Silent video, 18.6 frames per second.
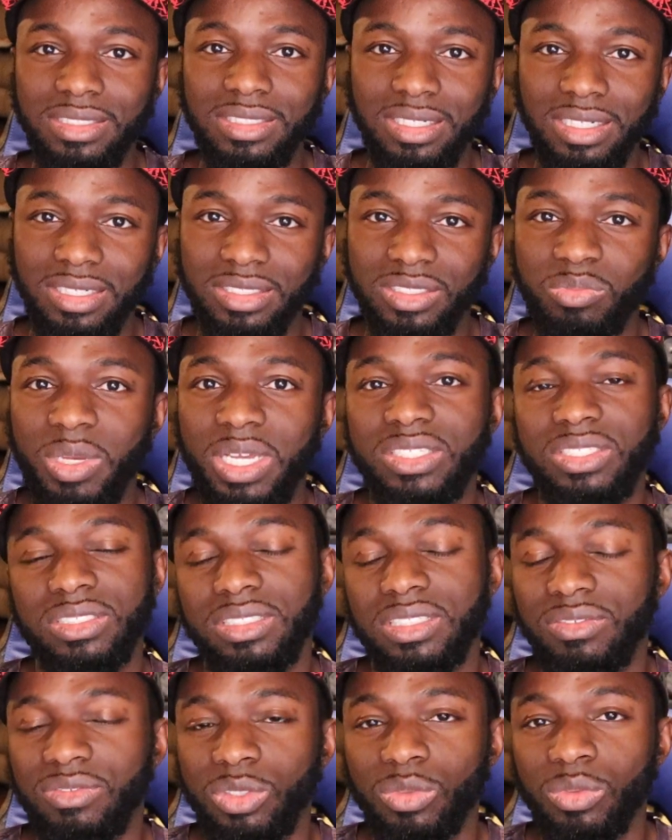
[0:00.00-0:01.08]

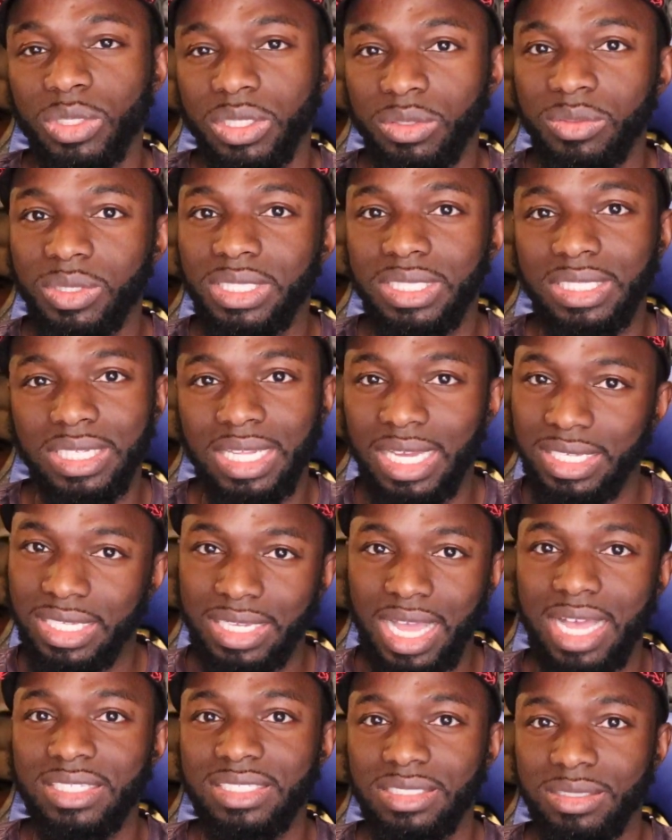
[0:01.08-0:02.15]
Especially if you reread, like
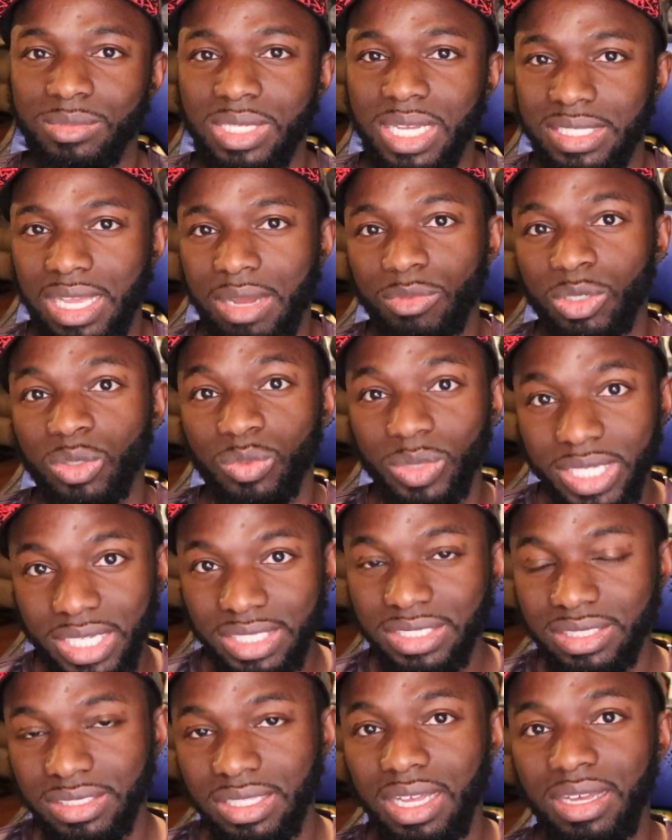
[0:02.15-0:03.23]
sometimes I reread
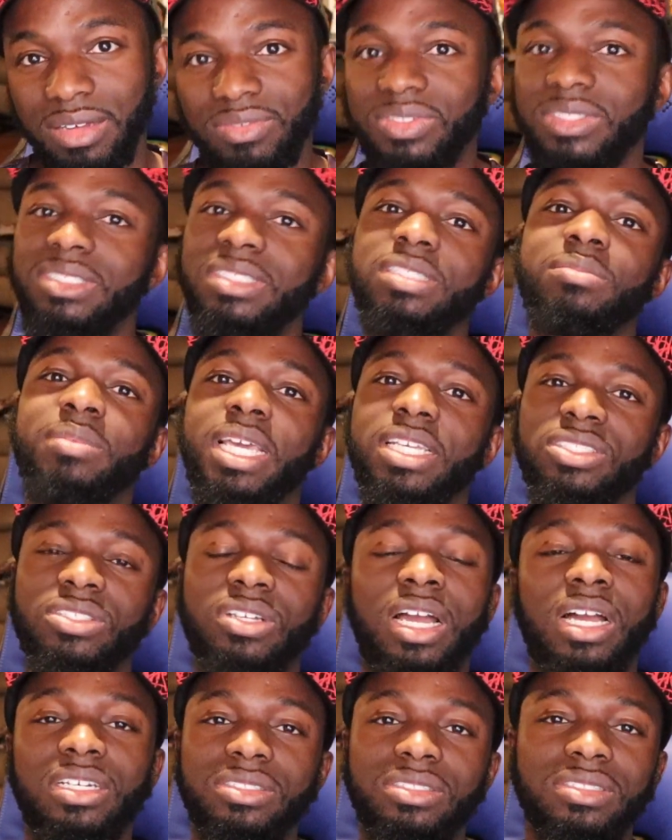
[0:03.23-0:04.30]
stuff to make sure I
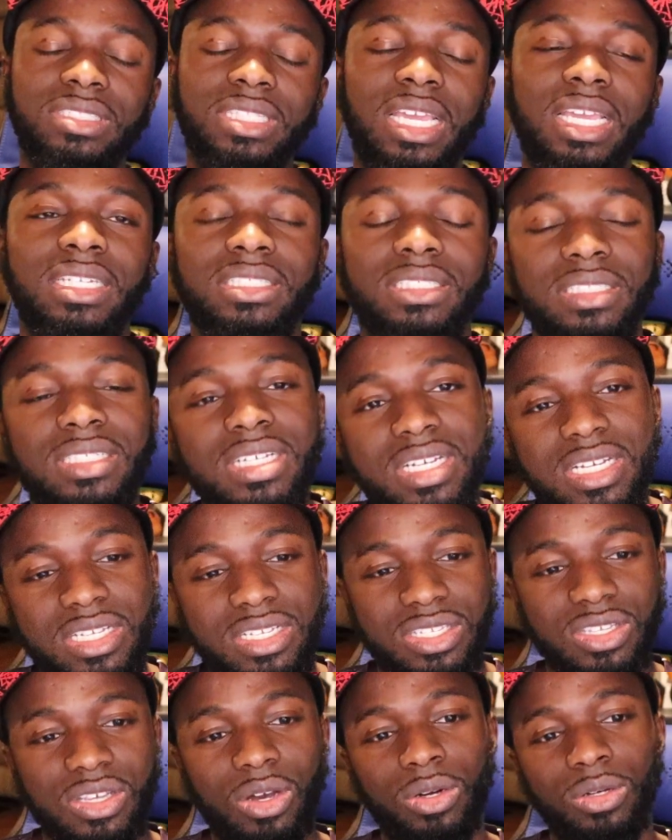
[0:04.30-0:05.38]
understand it.
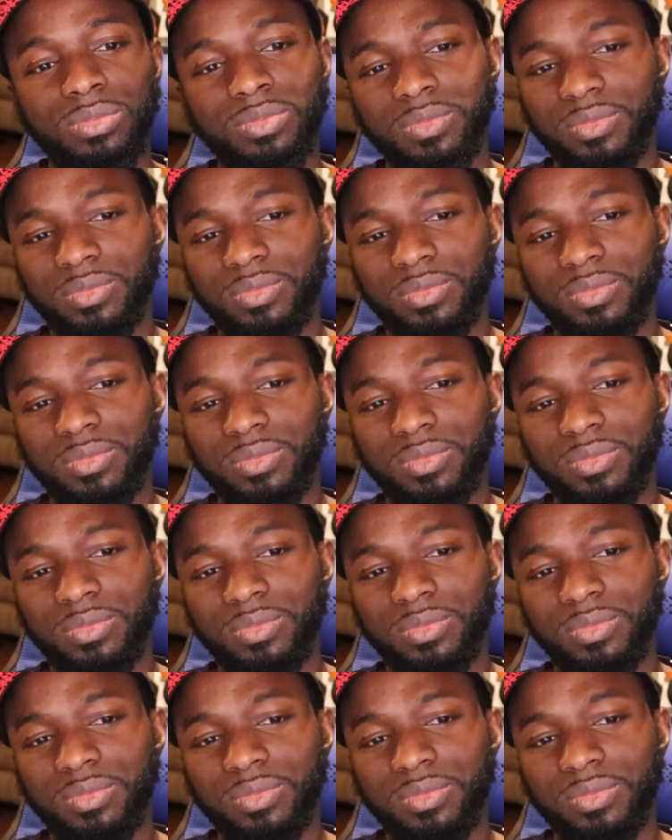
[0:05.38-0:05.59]
So